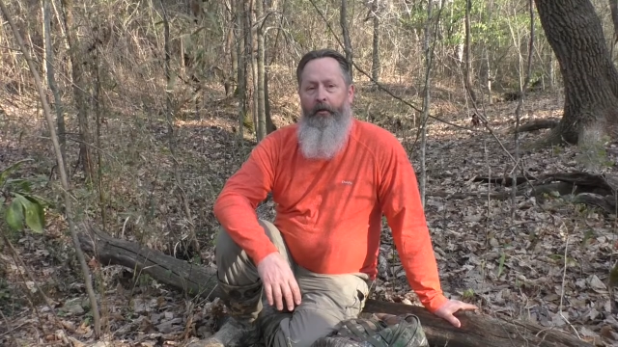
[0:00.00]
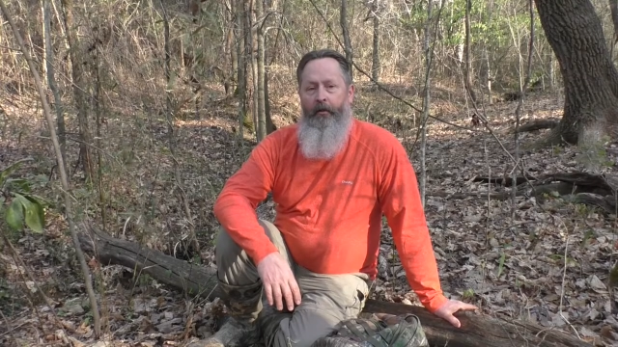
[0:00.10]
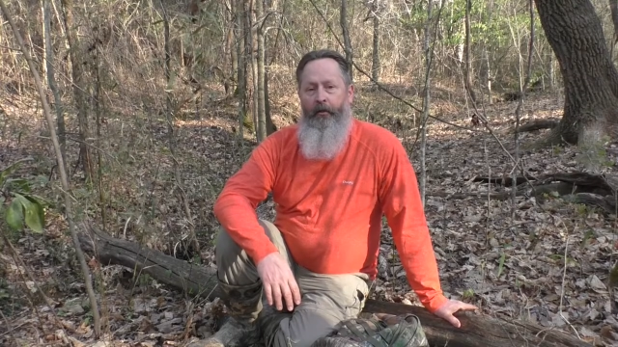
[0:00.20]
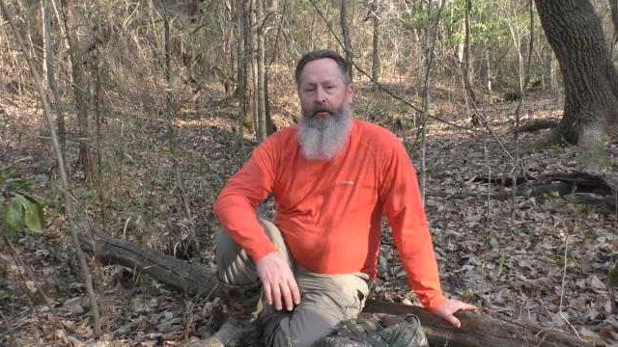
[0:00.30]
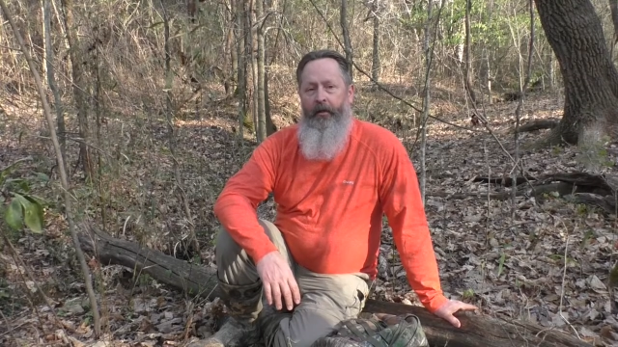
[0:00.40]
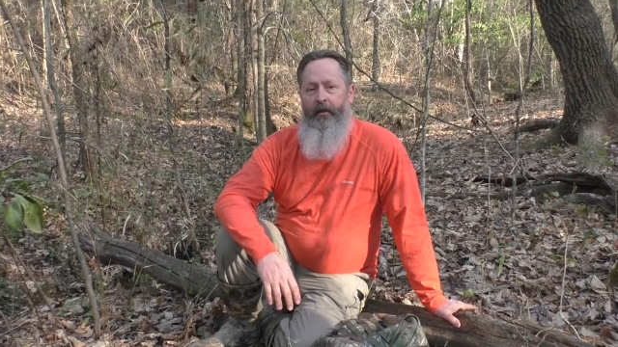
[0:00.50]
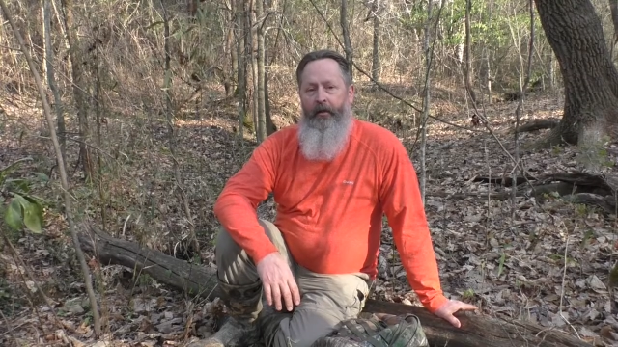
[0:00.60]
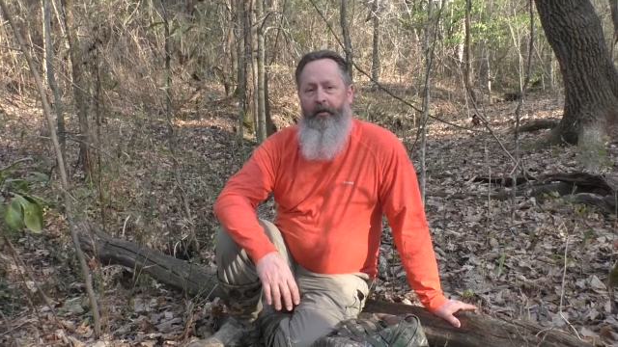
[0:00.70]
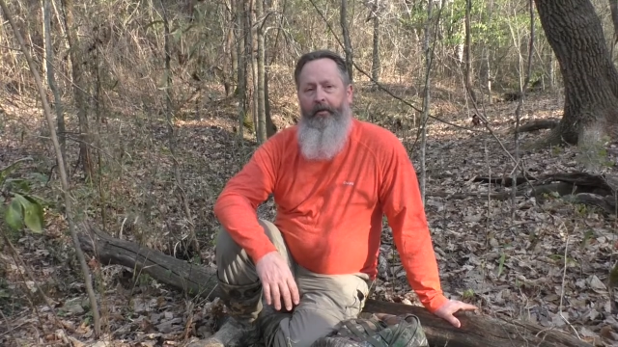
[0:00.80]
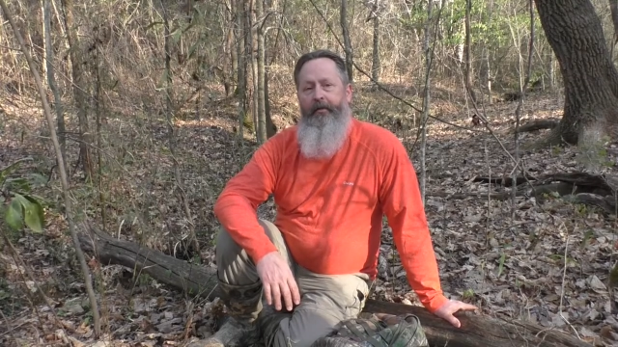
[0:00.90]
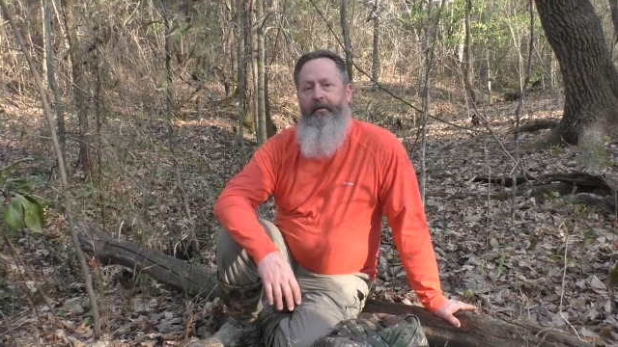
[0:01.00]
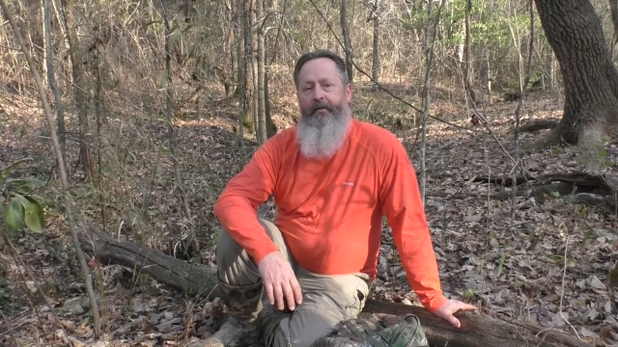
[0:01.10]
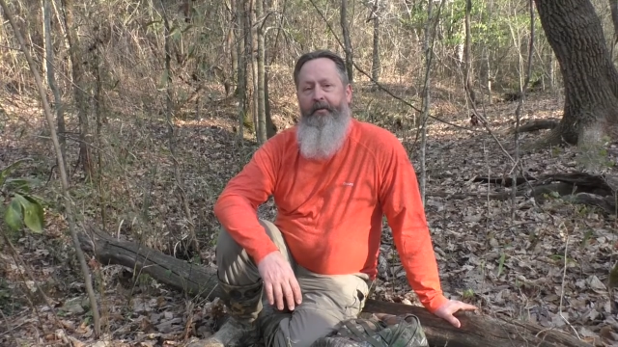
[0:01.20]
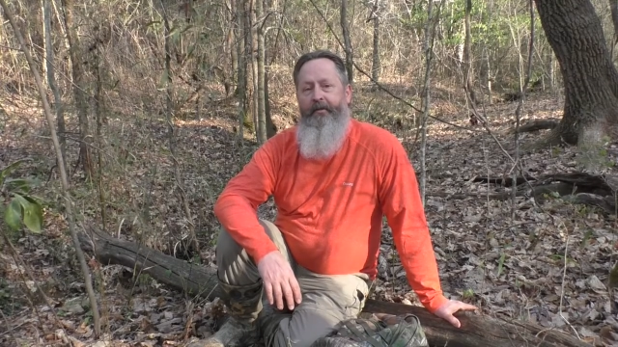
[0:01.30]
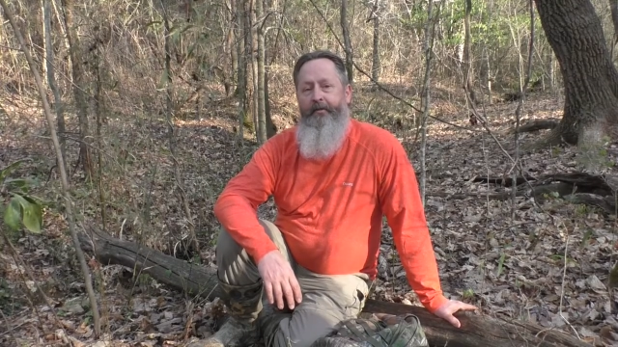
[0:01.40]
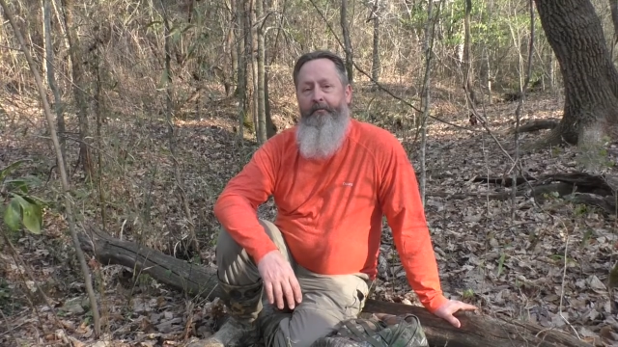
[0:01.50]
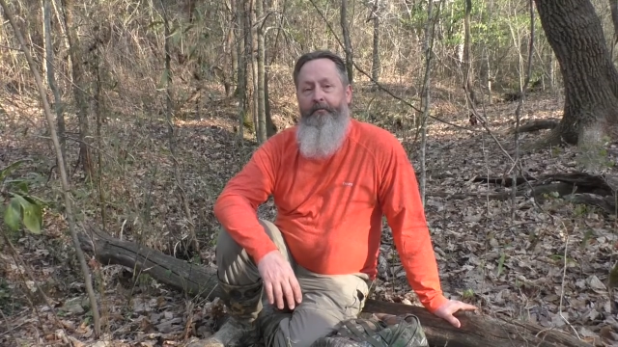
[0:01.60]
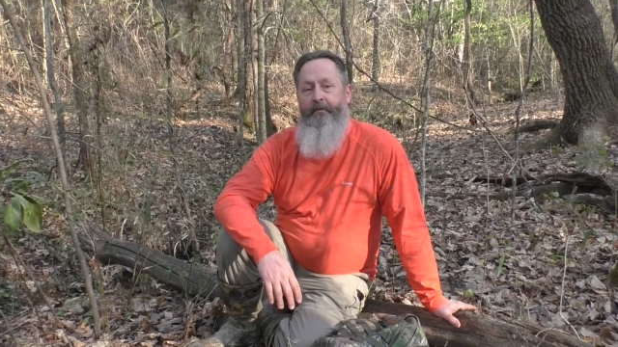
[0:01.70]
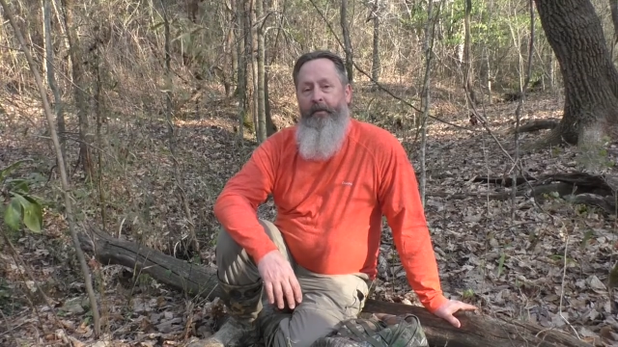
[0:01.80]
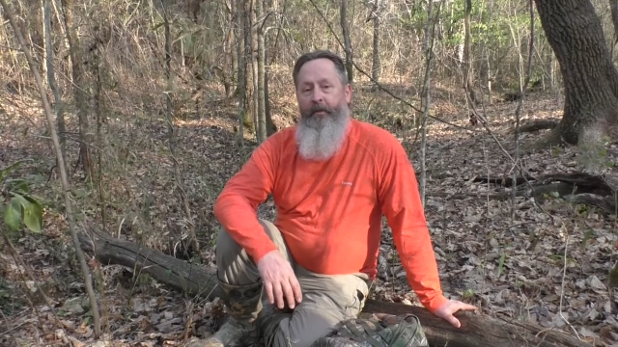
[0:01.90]
Okay,
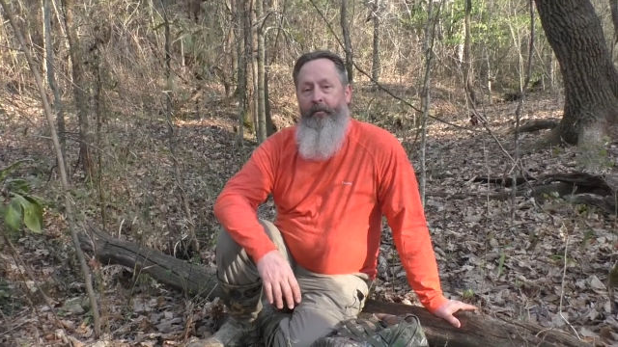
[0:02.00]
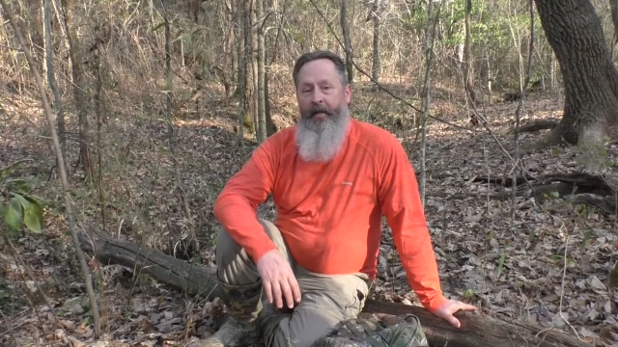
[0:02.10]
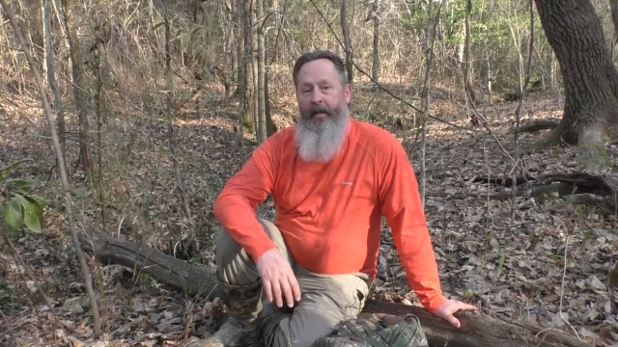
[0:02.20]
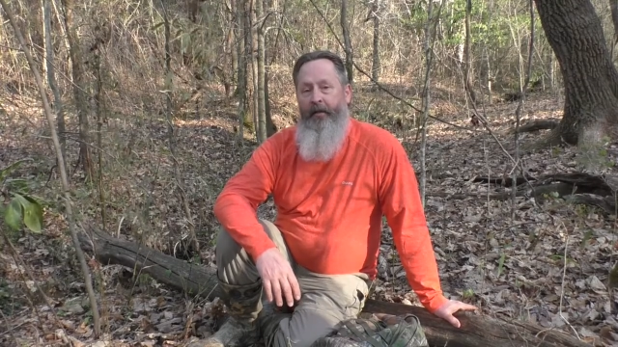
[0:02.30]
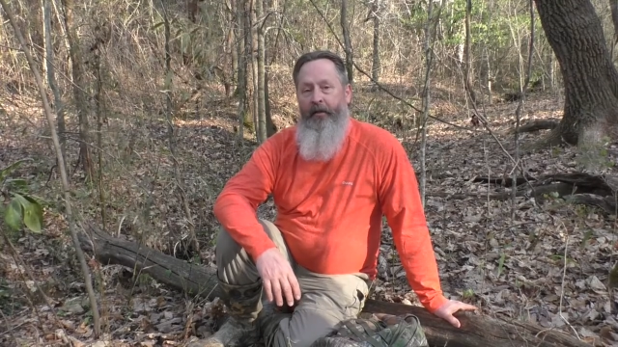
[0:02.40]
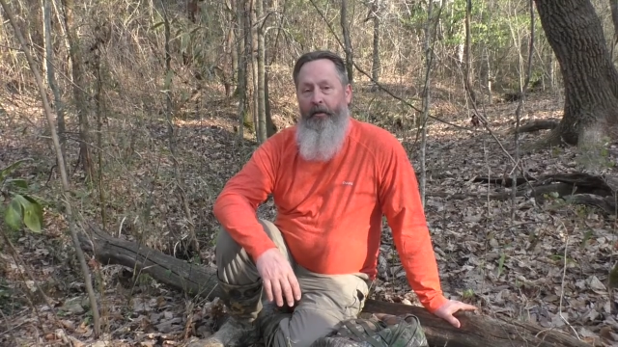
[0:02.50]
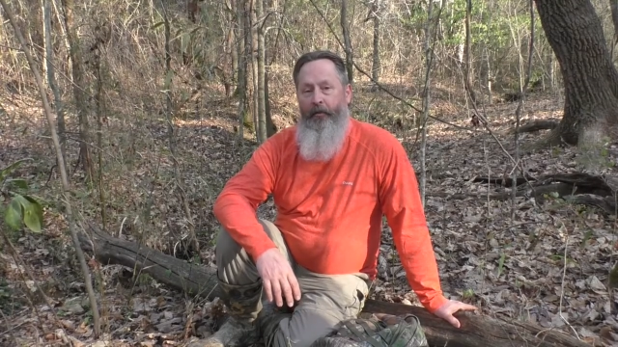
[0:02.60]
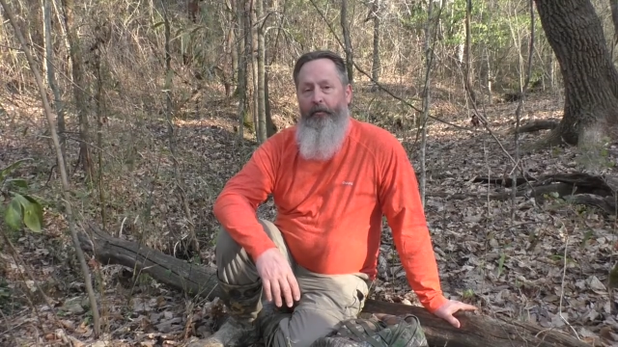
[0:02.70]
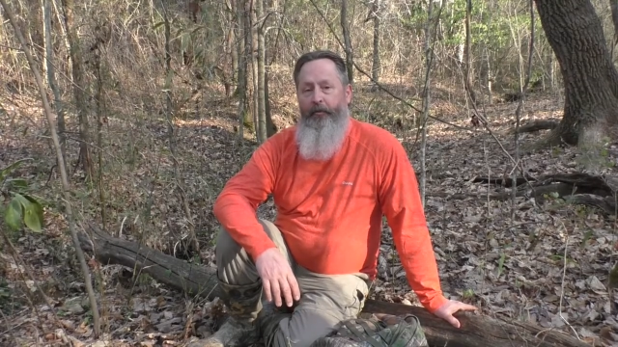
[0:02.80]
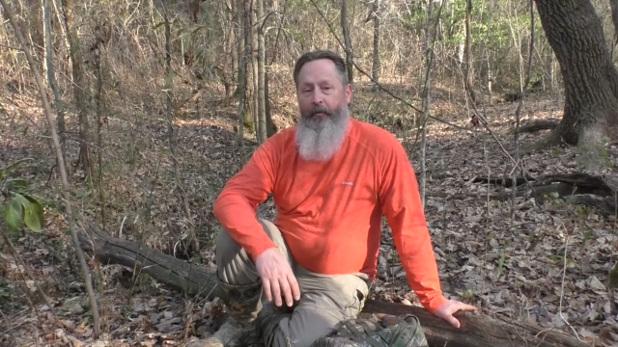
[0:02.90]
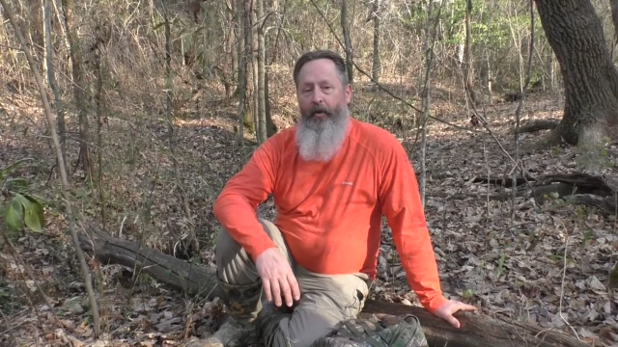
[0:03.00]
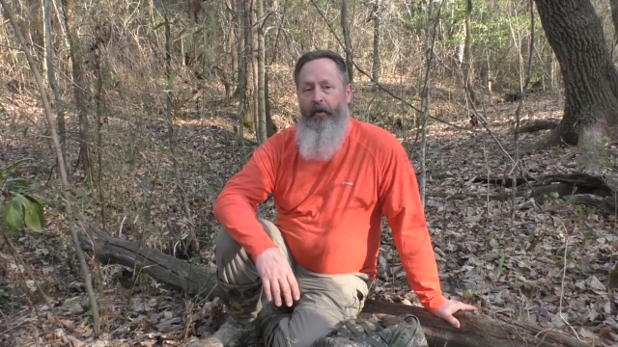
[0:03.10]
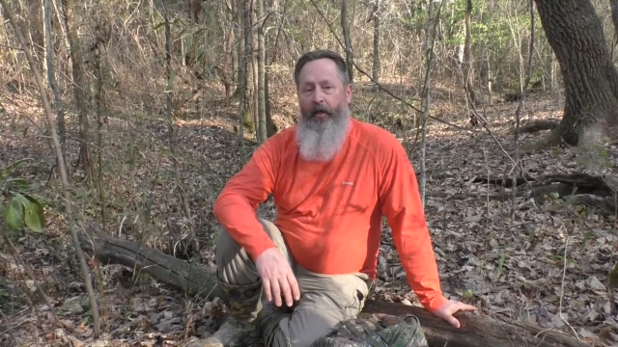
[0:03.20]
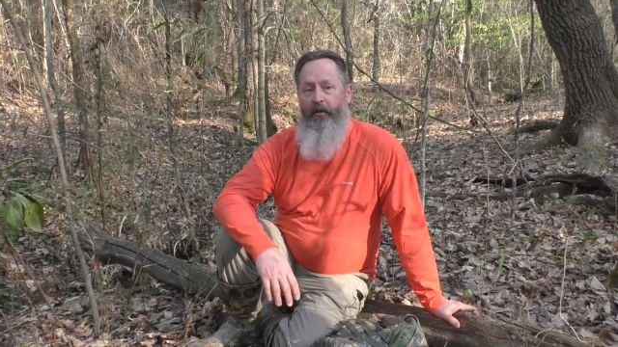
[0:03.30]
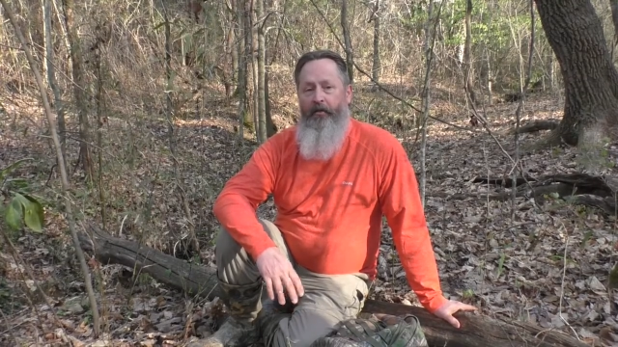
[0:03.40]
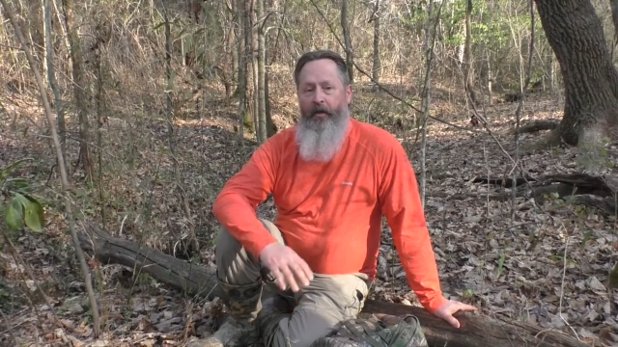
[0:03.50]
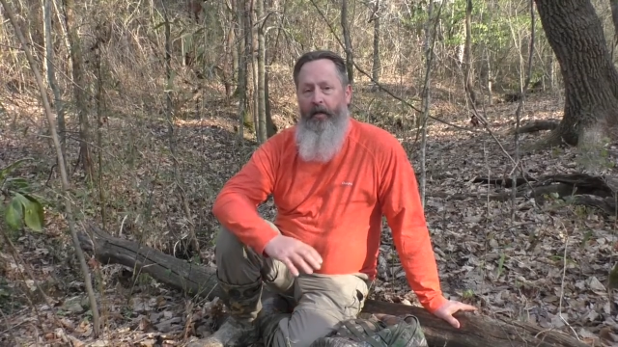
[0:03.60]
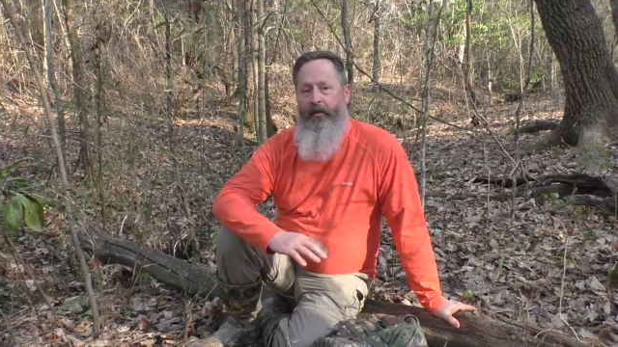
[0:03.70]
we had a little spurt last night